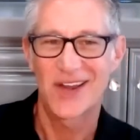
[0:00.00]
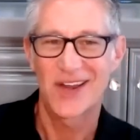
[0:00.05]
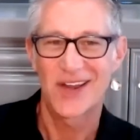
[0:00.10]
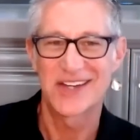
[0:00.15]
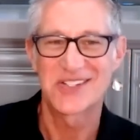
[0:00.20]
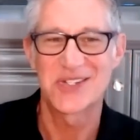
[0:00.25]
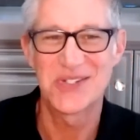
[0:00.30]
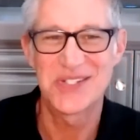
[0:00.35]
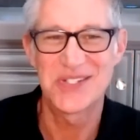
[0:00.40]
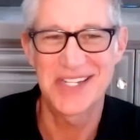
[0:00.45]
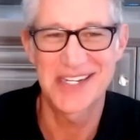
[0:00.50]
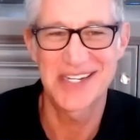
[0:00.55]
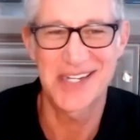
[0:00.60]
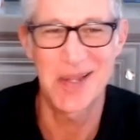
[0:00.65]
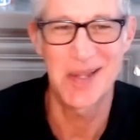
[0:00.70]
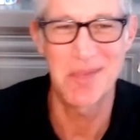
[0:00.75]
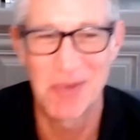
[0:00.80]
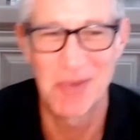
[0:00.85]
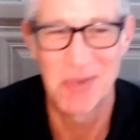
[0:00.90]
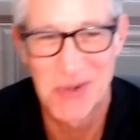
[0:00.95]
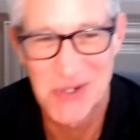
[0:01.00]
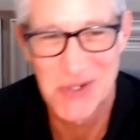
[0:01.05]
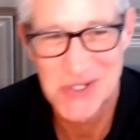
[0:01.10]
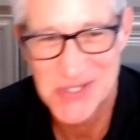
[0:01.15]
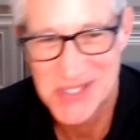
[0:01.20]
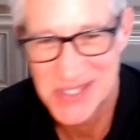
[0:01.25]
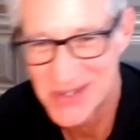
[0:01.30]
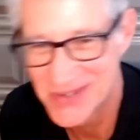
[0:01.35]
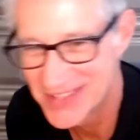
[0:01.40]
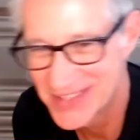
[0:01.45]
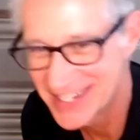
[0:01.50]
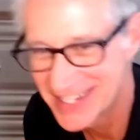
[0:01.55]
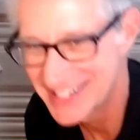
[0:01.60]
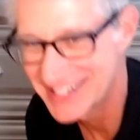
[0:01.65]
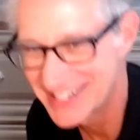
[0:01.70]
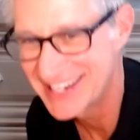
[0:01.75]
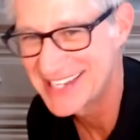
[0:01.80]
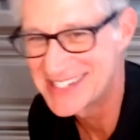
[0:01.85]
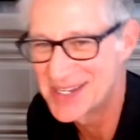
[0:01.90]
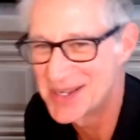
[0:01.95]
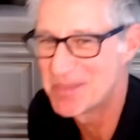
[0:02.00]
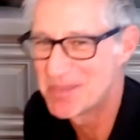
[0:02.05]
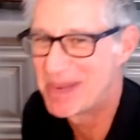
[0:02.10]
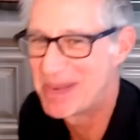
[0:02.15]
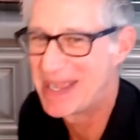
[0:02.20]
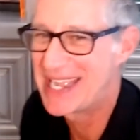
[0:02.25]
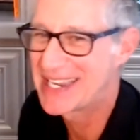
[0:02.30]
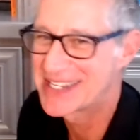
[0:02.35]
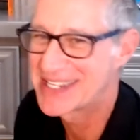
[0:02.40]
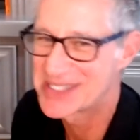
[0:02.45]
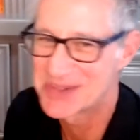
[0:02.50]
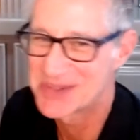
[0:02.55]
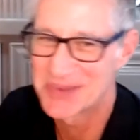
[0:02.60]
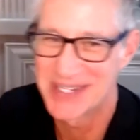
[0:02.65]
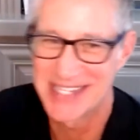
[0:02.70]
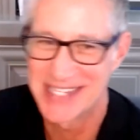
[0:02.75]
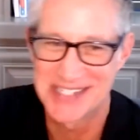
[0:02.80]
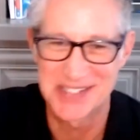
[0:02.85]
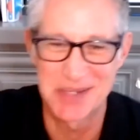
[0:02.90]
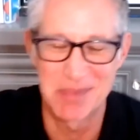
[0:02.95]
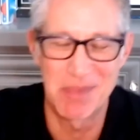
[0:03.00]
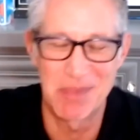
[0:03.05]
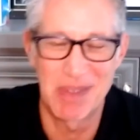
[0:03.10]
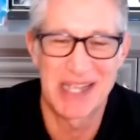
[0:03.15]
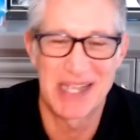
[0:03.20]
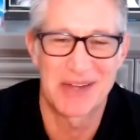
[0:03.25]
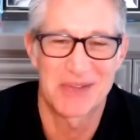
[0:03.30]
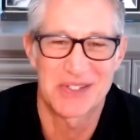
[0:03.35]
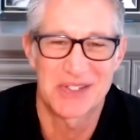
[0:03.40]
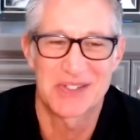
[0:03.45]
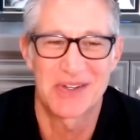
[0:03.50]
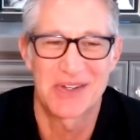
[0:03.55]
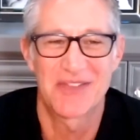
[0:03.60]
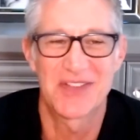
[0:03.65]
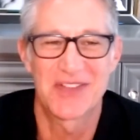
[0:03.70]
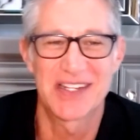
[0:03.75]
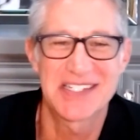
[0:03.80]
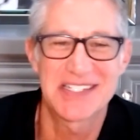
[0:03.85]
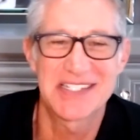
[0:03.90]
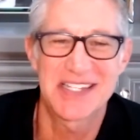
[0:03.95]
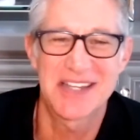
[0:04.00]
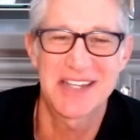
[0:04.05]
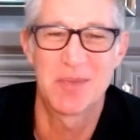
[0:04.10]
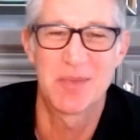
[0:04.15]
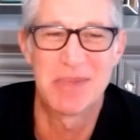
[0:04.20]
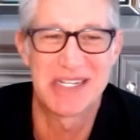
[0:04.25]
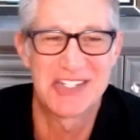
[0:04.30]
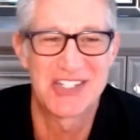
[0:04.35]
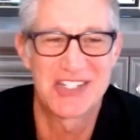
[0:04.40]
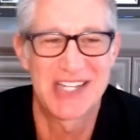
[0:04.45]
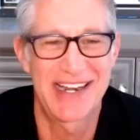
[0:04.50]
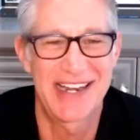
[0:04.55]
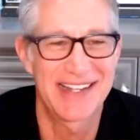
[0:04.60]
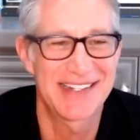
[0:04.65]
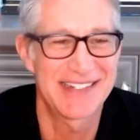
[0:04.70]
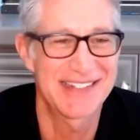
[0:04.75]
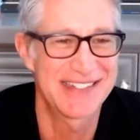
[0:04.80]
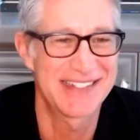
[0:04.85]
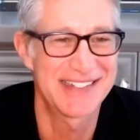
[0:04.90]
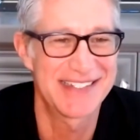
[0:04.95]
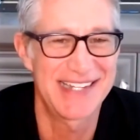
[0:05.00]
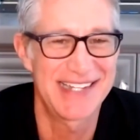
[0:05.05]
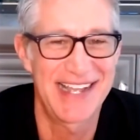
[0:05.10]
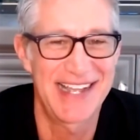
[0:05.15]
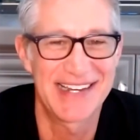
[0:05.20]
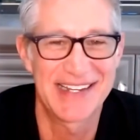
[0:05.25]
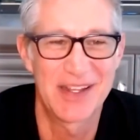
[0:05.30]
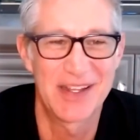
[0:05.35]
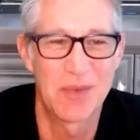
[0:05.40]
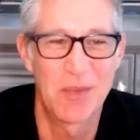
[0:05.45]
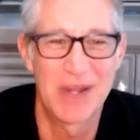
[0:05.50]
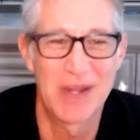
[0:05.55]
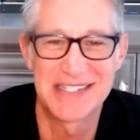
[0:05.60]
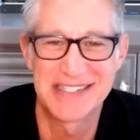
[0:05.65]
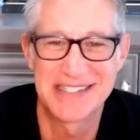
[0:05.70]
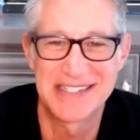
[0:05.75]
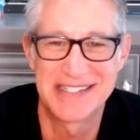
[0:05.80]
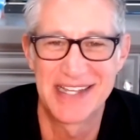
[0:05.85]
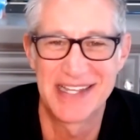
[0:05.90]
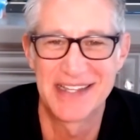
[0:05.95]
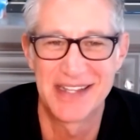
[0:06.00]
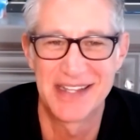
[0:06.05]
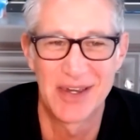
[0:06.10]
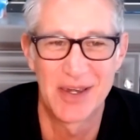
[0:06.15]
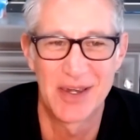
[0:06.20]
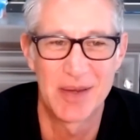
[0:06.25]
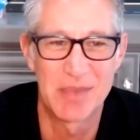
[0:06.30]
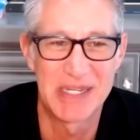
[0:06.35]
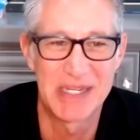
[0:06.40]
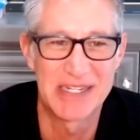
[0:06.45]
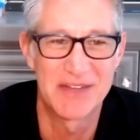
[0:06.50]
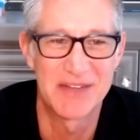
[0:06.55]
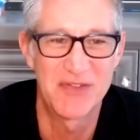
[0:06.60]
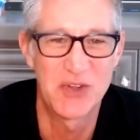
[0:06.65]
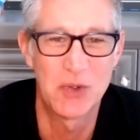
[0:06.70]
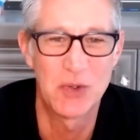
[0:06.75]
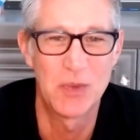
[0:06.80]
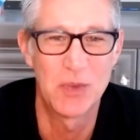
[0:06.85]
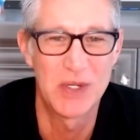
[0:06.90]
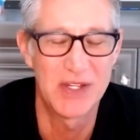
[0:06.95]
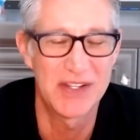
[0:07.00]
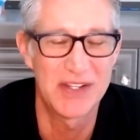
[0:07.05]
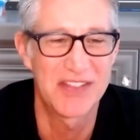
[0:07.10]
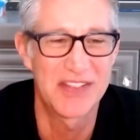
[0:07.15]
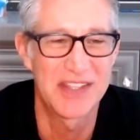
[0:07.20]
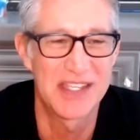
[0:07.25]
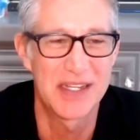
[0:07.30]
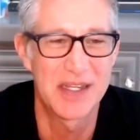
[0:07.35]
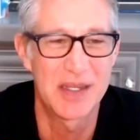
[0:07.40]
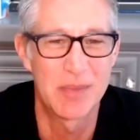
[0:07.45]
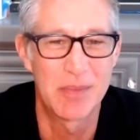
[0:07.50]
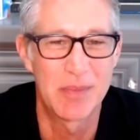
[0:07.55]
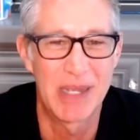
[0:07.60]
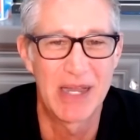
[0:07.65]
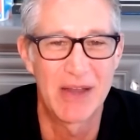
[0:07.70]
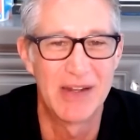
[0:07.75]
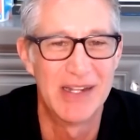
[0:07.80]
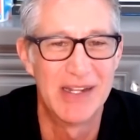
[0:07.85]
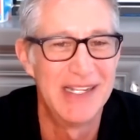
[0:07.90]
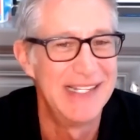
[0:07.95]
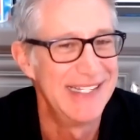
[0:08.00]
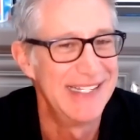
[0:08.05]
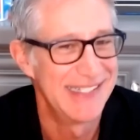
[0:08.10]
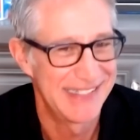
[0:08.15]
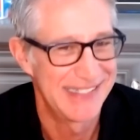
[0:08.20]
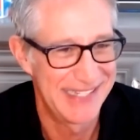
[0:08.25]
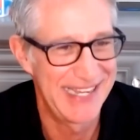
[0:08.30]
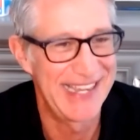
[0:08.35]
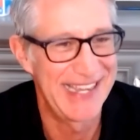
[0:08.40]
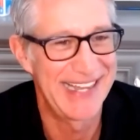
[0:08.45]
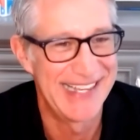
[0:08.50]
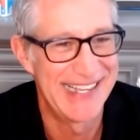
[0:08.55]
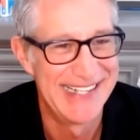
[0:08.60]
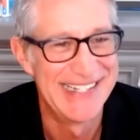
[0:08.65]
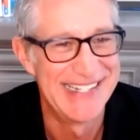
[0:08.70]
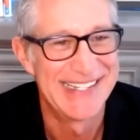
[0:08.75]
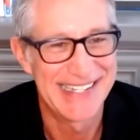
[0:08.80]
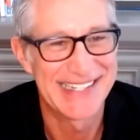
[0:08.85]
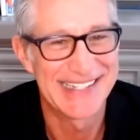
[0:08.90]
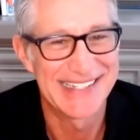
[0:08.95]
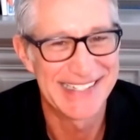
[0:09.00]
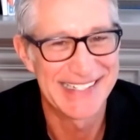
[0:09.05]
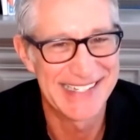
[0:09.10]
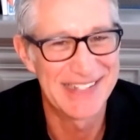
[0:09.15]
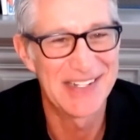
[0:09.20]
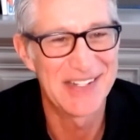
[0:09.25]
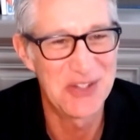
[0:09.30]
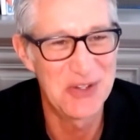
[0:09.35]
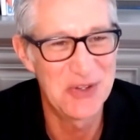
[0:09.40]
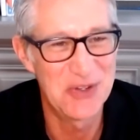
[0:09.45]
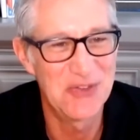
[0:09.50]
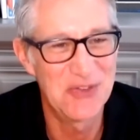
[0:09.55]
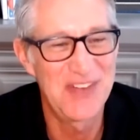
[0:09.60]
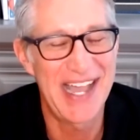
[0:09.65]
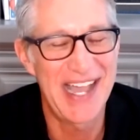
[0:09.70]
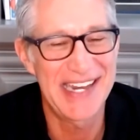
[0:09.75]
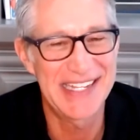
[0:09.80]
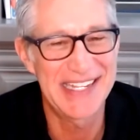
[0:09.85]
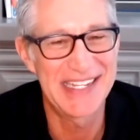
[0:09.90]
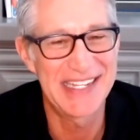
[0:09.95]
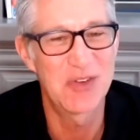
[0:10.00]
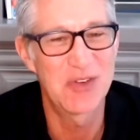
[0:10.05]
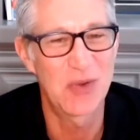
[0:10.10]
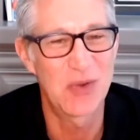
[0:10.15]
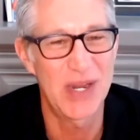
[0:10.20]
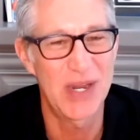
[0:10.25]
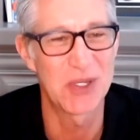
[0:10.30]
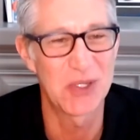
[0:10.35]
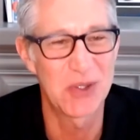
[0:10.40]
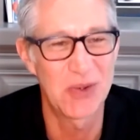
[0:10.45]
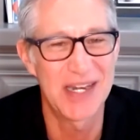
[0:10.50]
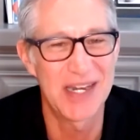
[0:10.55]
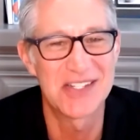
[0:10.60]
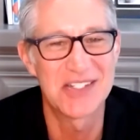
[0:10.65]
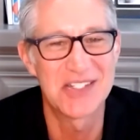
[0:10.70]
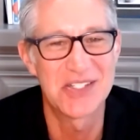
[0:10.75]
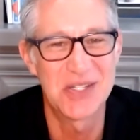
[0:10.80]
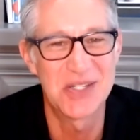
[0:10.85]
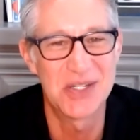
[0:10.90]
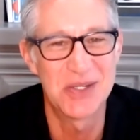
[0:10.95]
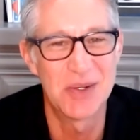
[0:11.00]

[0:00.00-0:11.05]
All right, so you said a couple of words there that I'd like to unpack as it relates to Microsoft, and let's give a big shout out to Satya and what he's done there. I mean, if you really think about, you've got to give credit where credit's